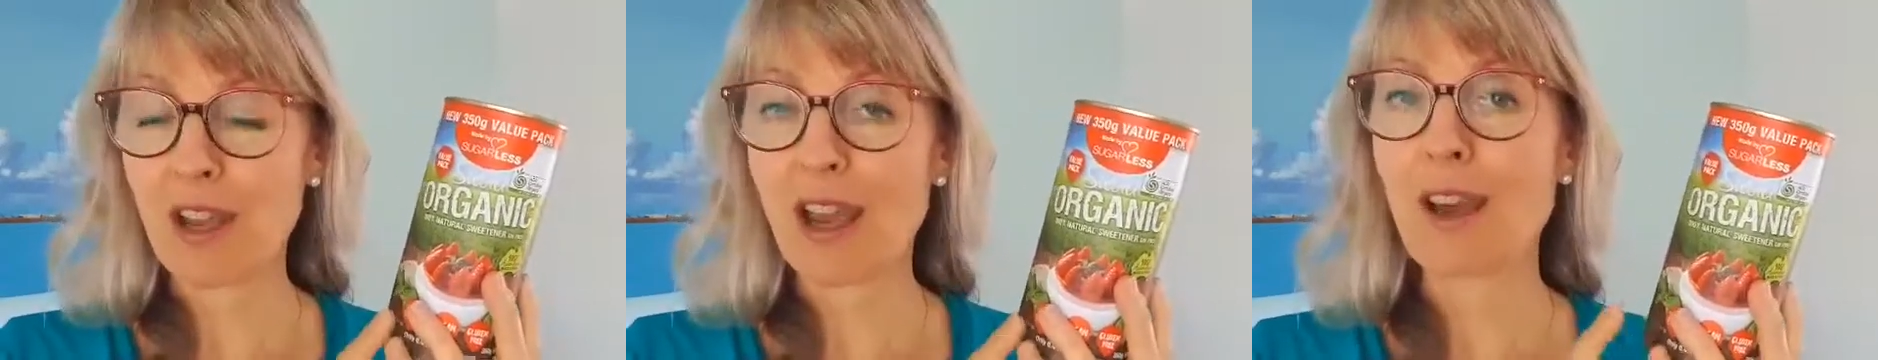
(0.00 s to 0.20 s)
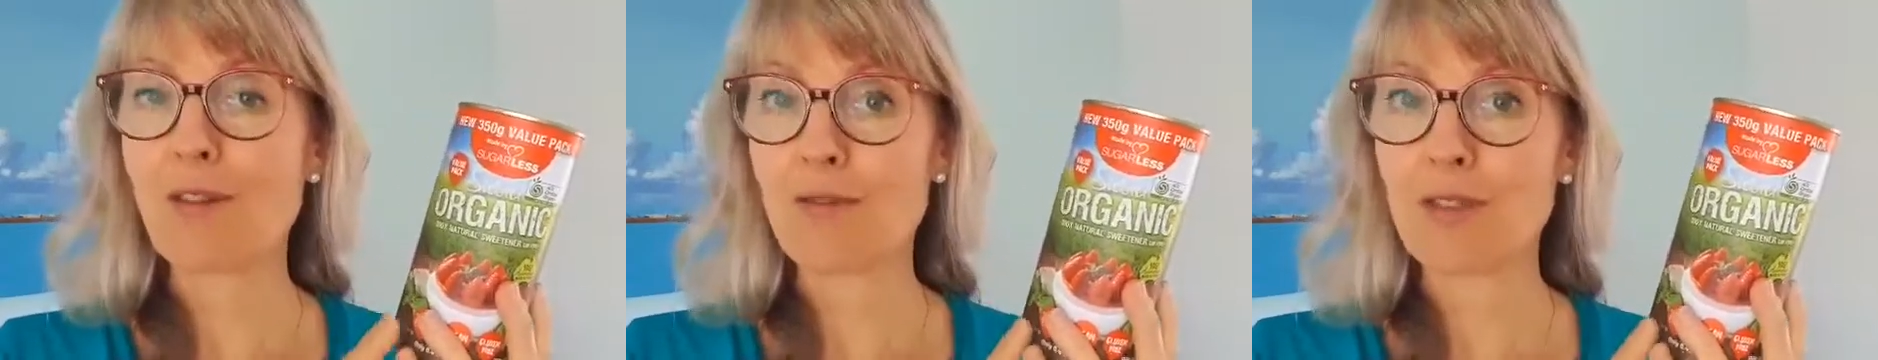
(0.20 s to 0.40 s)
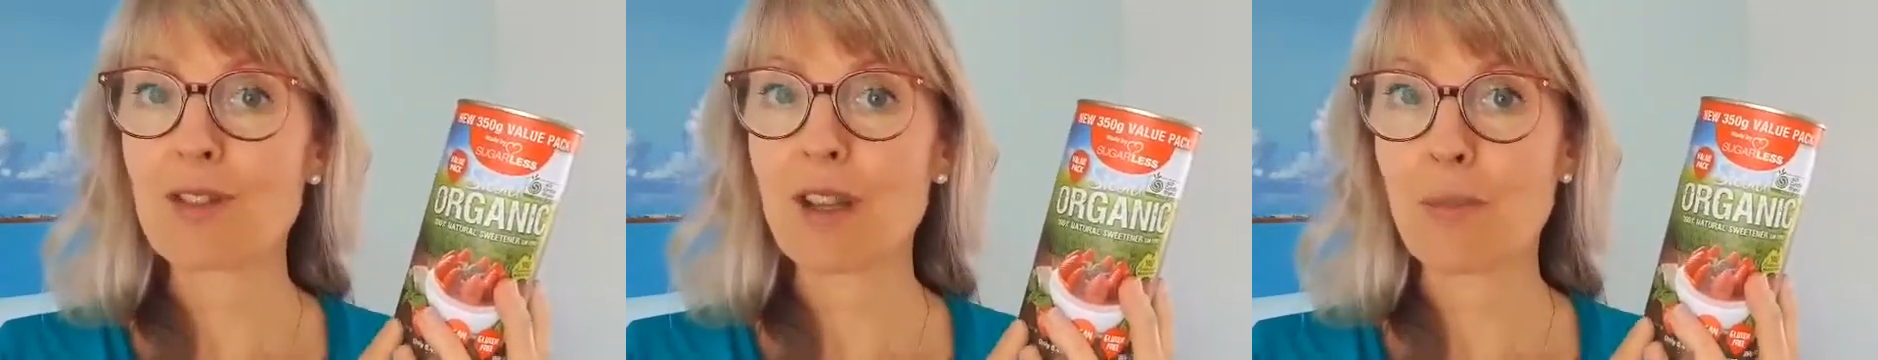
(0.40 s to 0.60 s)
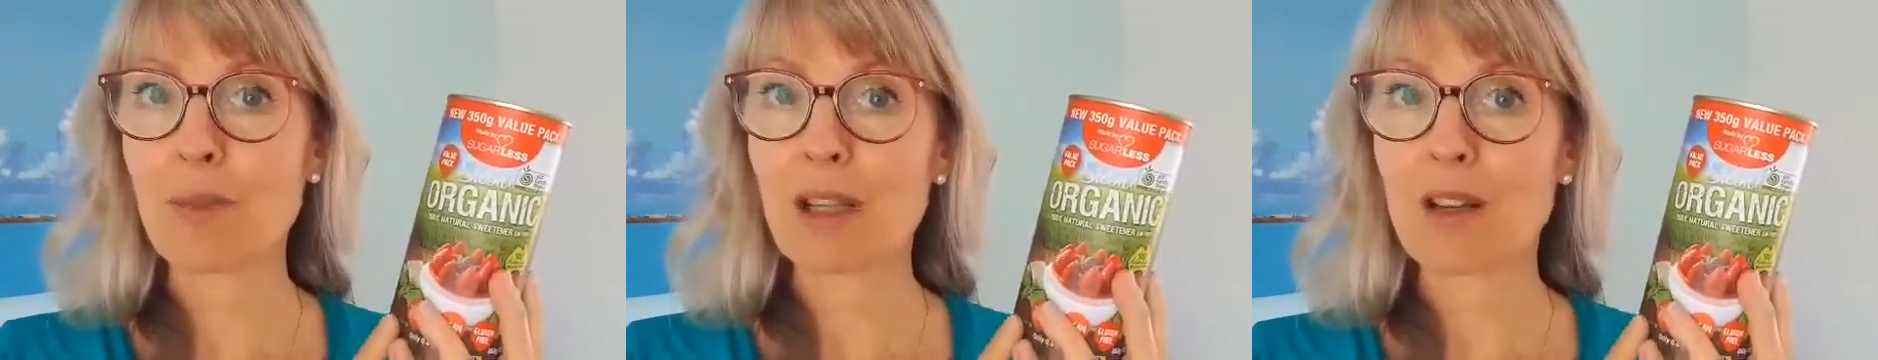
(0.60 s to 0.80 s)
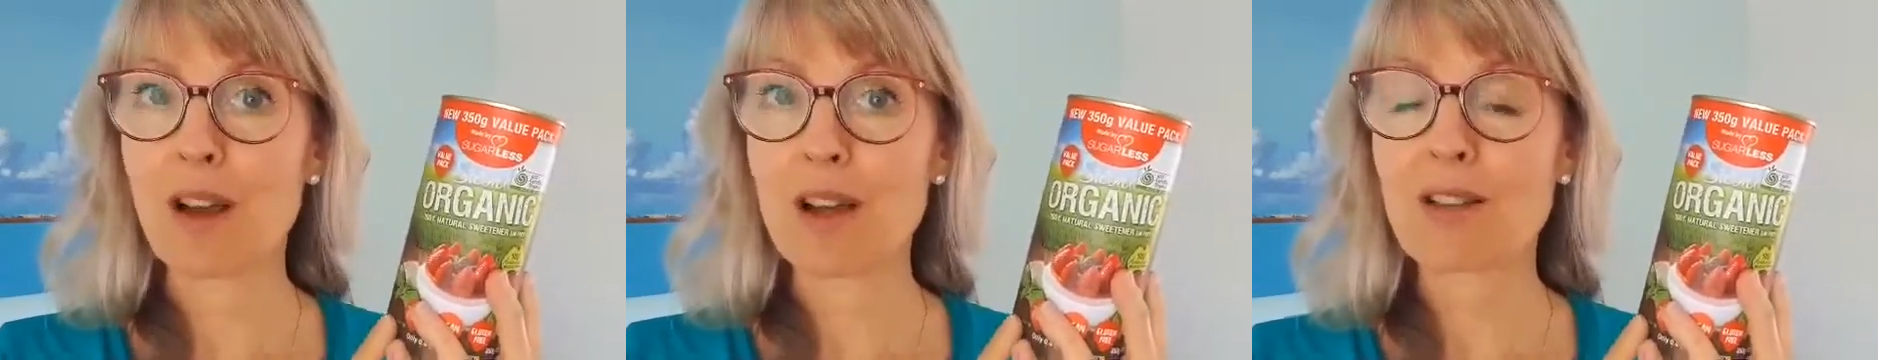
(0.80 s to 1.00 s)
have
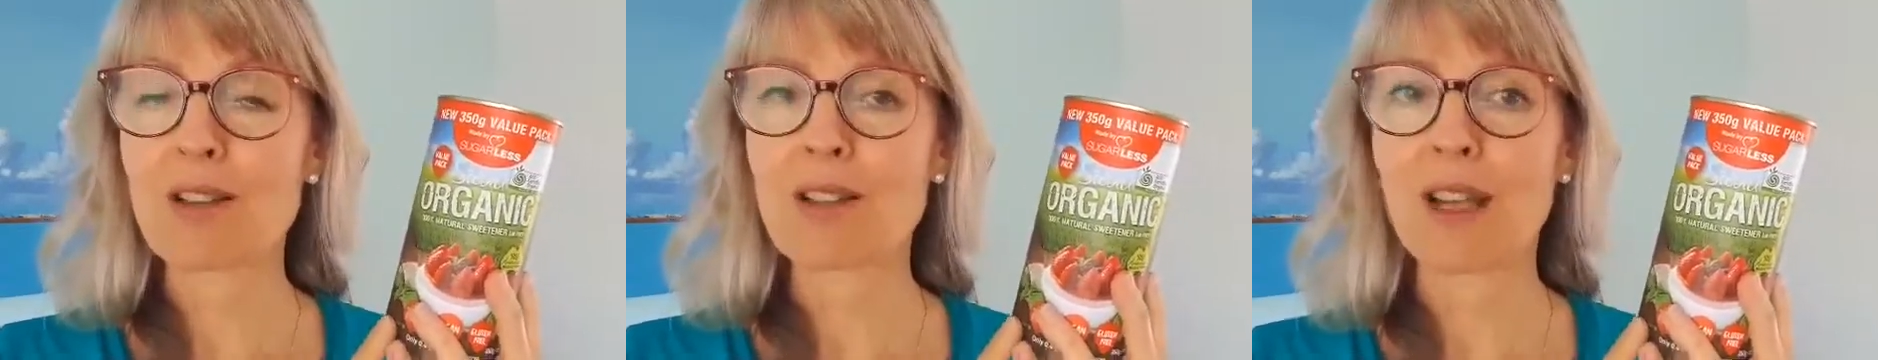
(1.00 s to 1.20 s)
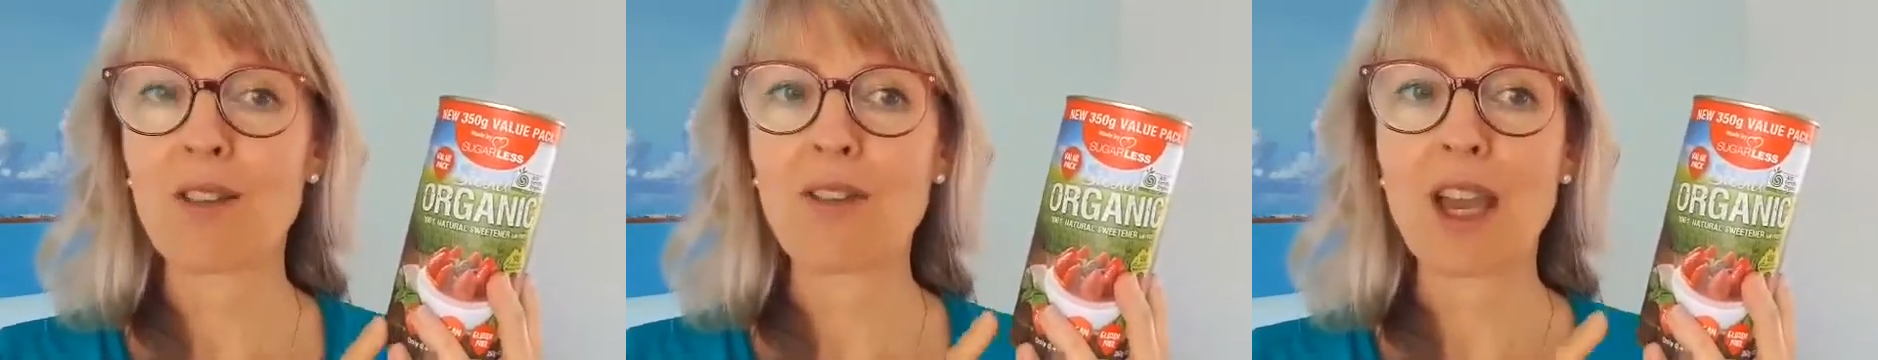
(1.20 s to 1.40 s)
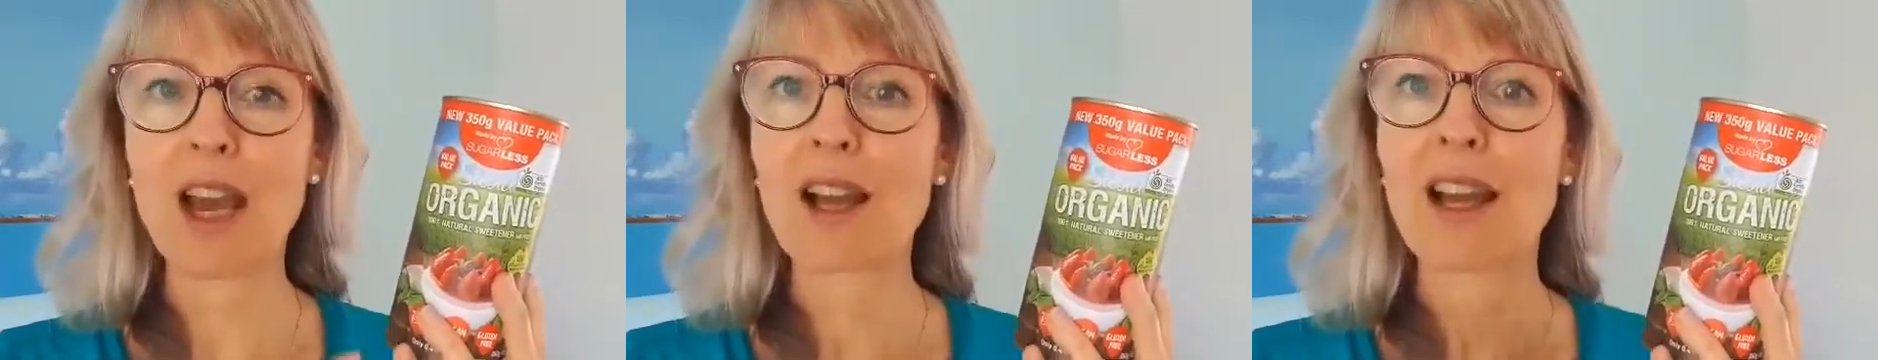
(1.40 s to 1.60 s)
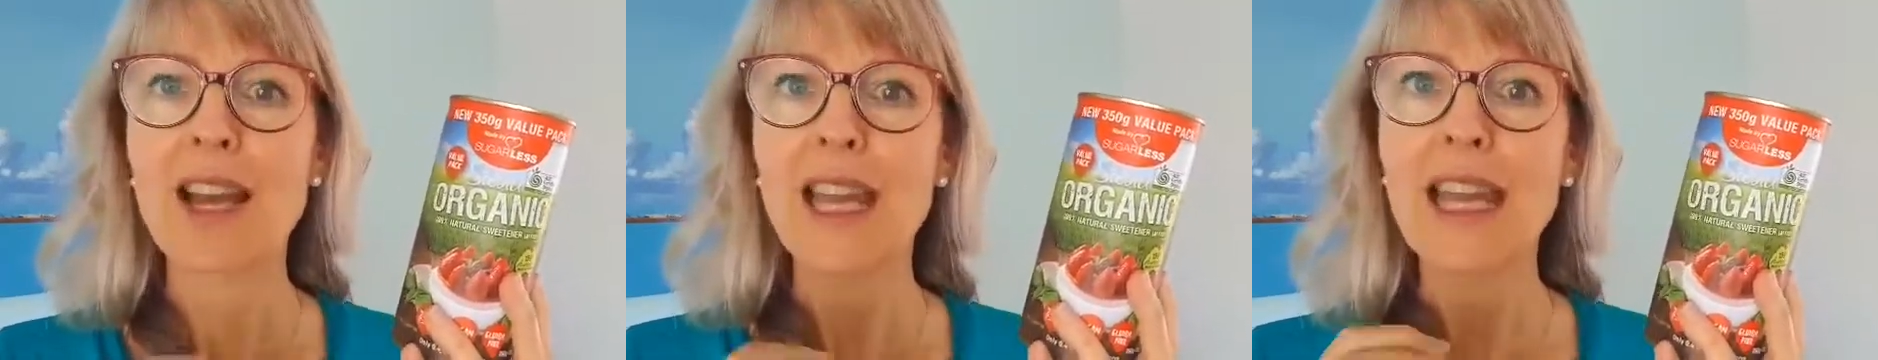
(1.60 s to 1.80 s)
something like stevia,